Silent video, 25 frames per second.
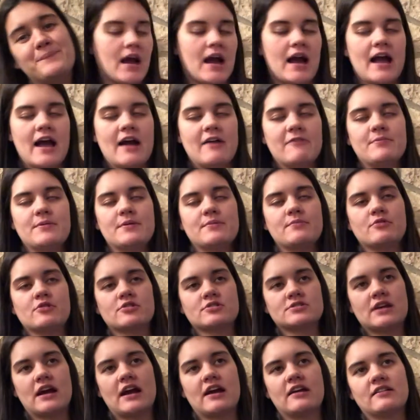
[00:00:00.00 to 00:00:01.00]
I have been
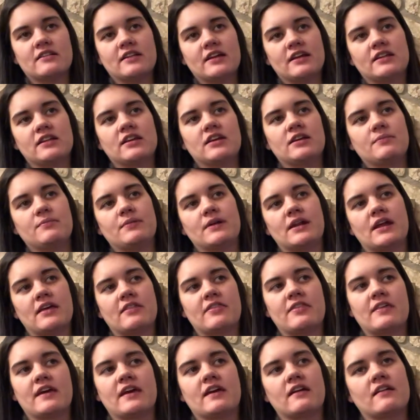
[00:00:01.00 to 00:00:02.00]
more tired lately, but I
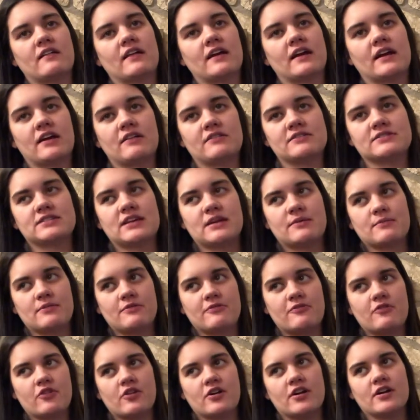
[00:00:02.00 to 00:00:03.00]
think, like I was saying
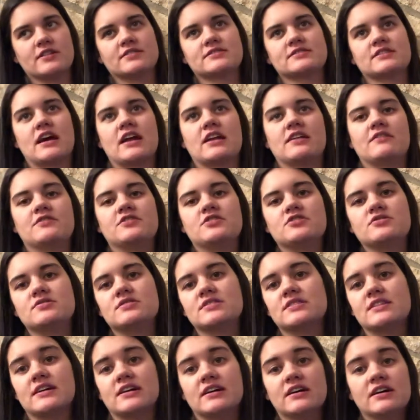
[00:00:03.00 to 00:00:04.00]
before, it's kind of due
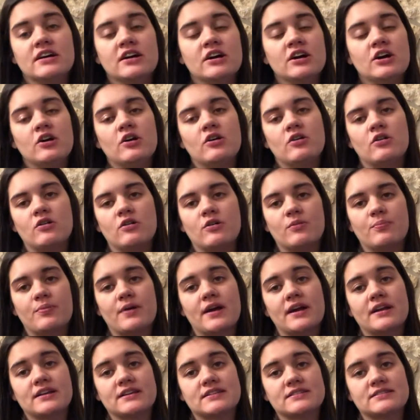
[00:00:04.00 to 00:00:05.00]
to the whole
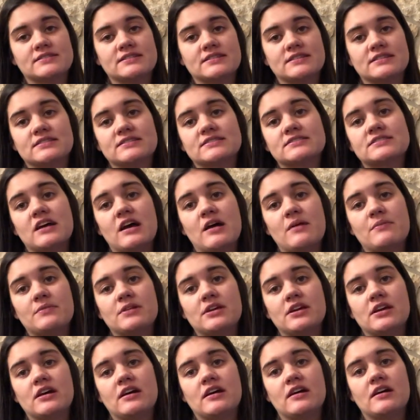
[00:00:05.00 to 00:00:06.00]
pregnancy
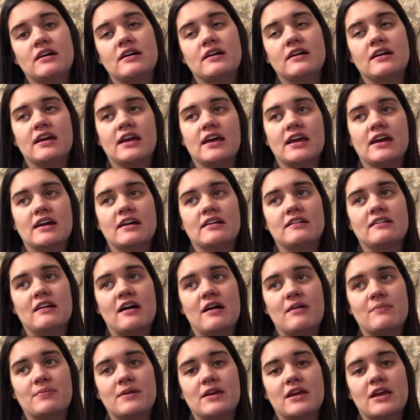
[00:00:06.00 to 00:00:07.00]
insomnia and
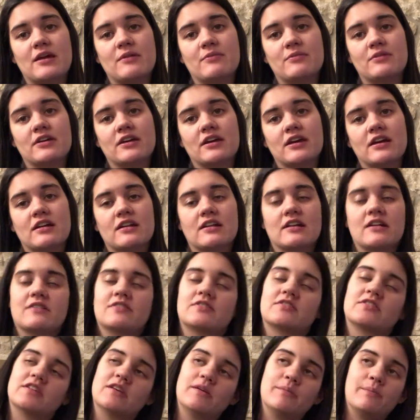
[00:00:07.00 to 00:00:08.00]
not being able to get
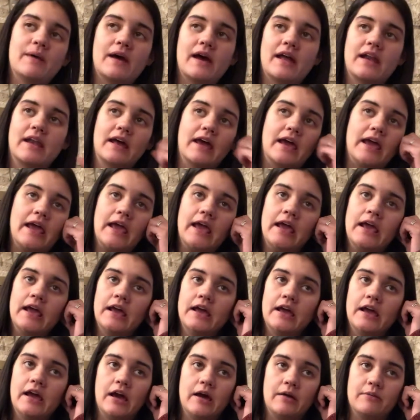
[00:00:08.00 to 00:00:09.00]
enough sleep at night
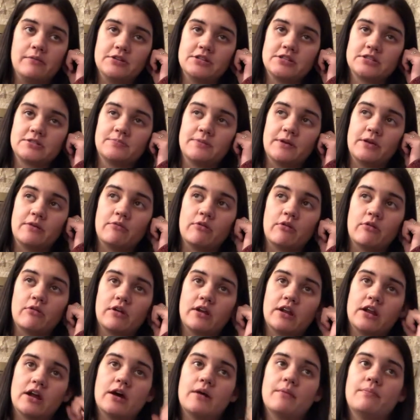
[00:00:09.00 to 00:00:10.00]
um, and just being
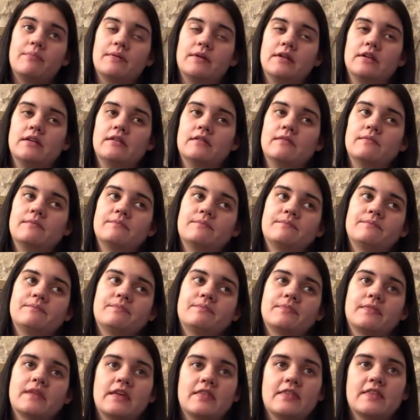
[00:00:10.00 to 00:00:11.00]
woken up and
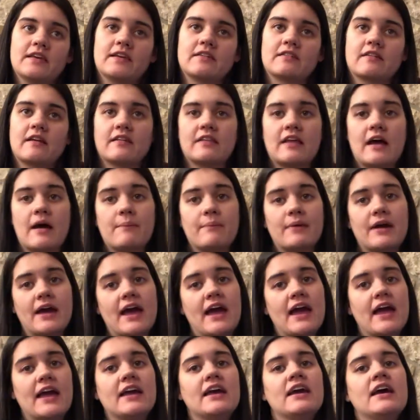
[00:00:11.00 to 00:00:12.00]
and things like that. But
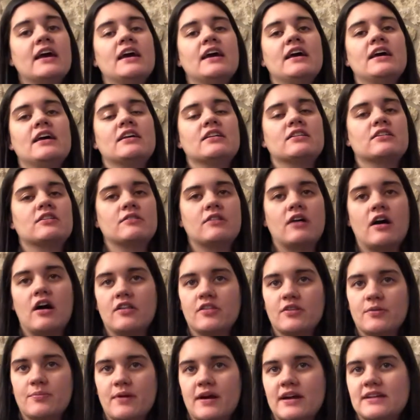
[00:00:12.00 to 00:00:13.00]
hey,
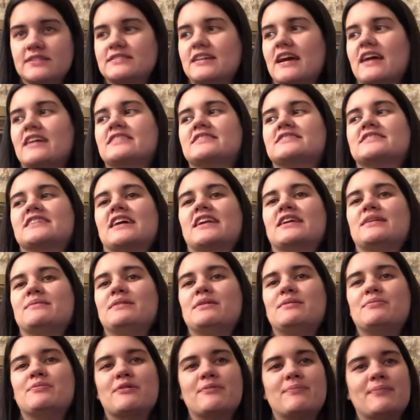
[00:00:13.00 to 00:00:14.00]
on the bright side, it's getting
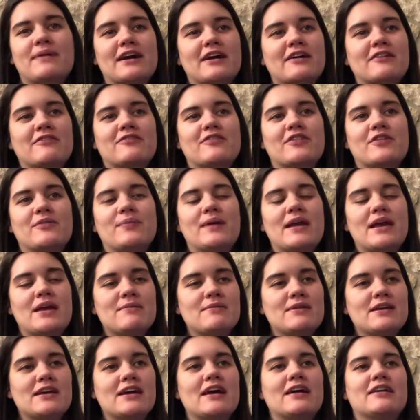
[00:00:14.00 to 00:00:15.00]
me prepared for
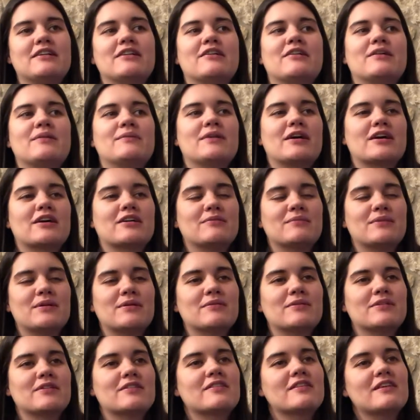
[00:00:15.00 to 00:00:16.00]
baby. I know I'm not going to be
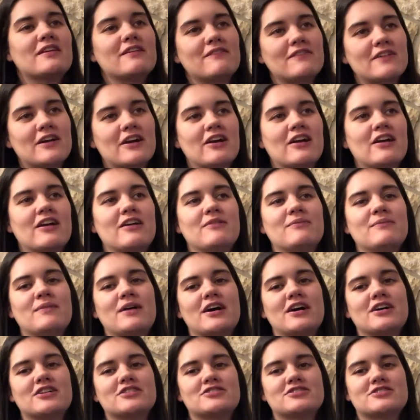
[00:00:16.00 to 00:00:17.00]
able to sleep very
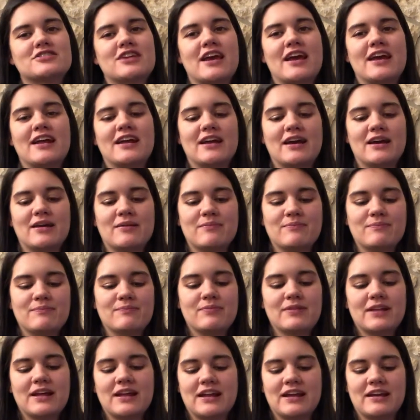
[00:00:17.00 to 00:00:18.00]
much, and I'm
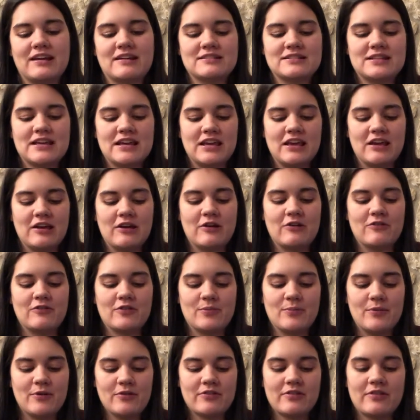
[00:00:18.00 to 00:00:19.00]
planning on taking
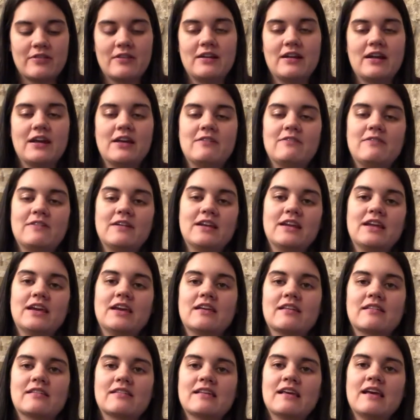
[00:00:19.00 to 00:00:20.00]
over most of the night
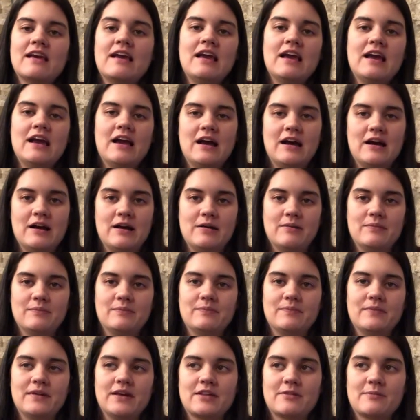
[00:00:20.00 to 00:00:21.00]
feedings,
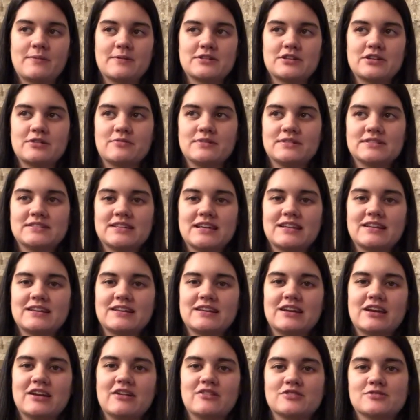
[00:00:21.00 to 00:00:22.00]
um, especially once
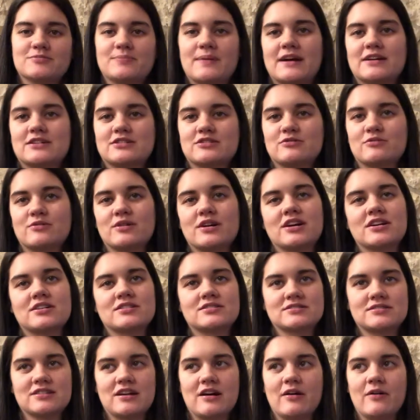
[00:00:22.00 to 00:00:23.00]
Anthony goes back to work.
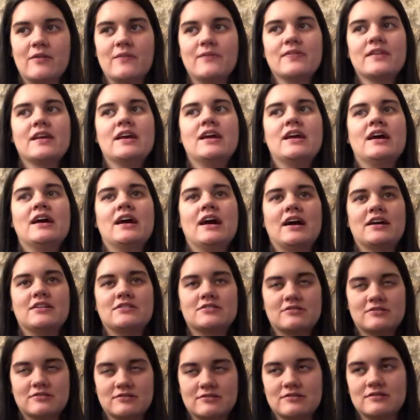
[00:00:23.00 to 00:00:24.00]
So I
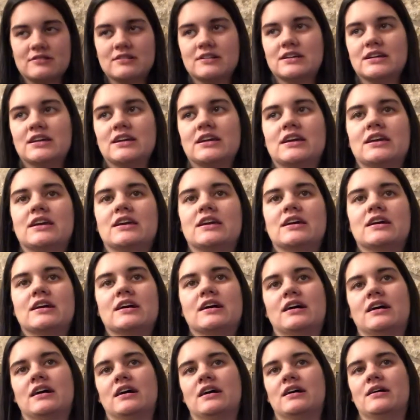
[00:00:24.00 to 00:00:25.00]
totally
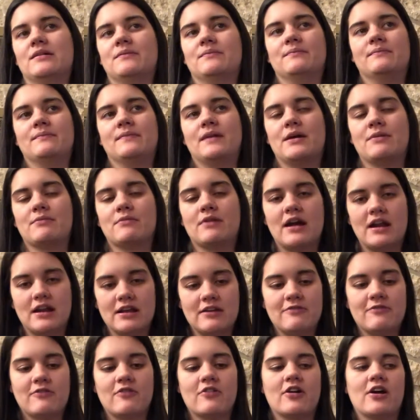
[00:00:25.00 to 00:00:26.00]
um, am
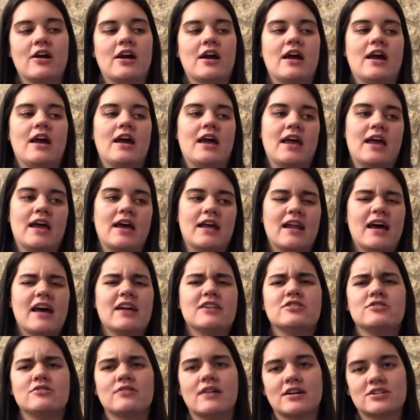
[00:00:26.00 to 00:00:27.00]
ready for it, and I
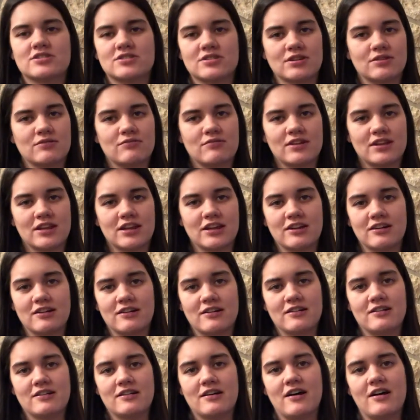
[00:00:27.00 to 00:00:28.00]
do actually really
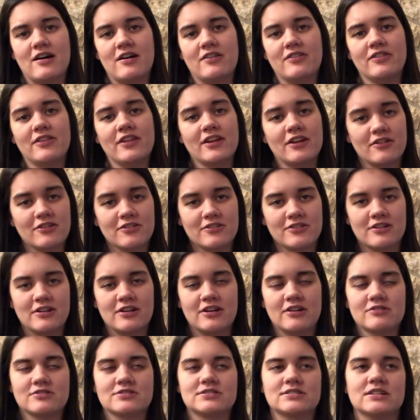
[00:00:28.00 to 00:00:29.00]
good on little to
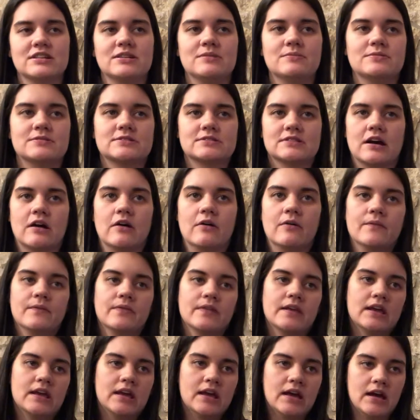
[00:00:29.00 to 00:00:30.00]
no sleep. So
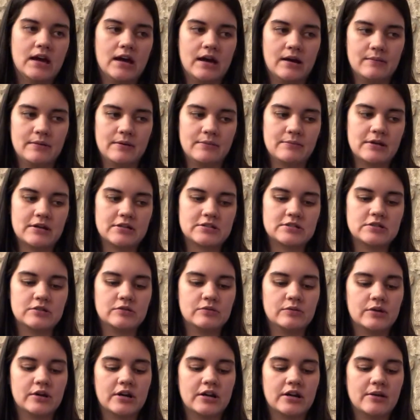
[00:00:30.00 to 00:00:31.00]
um, I'm not
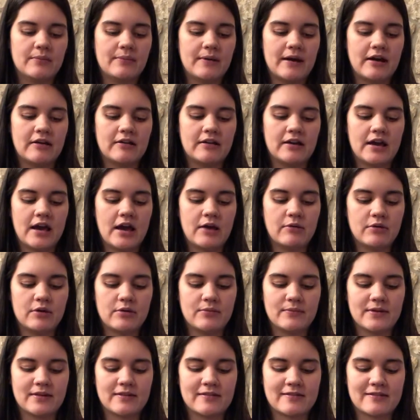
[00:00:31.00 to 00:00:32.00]
too worried about it. I will
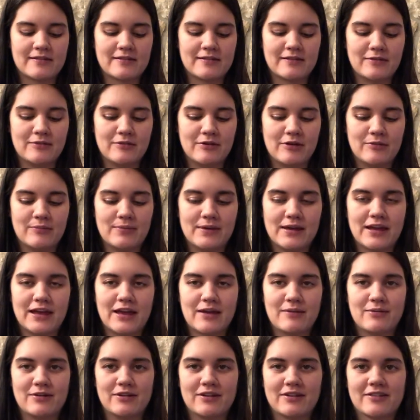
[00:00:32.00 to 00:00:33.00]
miss, you know, being
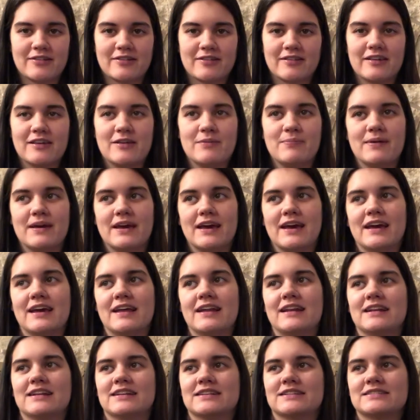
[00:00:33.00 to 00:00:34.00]
able to sleep
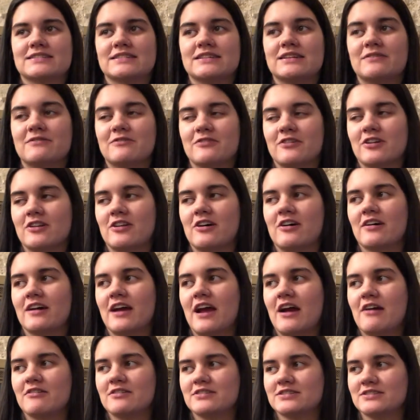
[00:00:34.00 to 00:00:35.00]
in and sleep for long
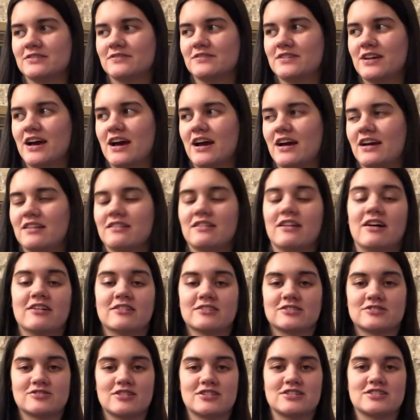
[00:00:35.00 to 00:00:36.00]
hours of time,
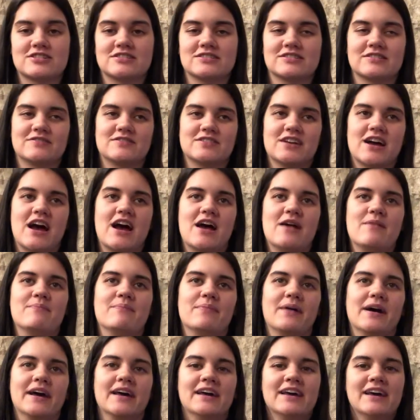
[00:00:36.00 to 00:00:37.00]
long stretches of time,
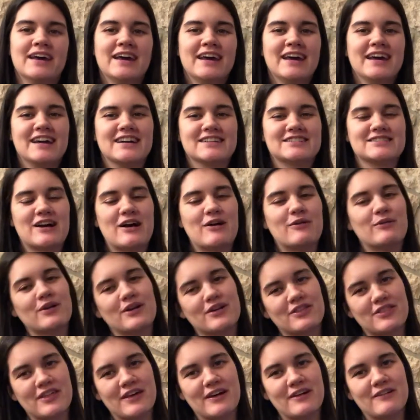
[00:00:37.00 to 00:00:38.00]
but it's all
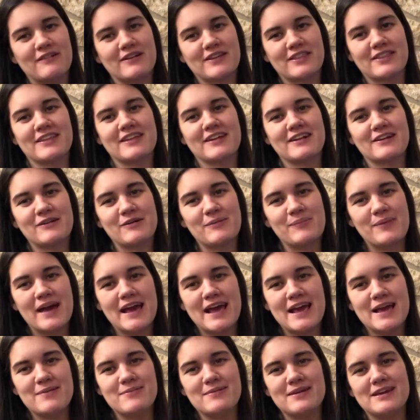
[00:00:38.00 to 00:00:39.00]
worth it with little
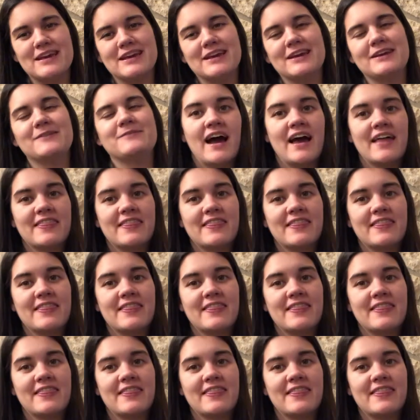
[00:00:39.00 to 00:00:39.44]
baby.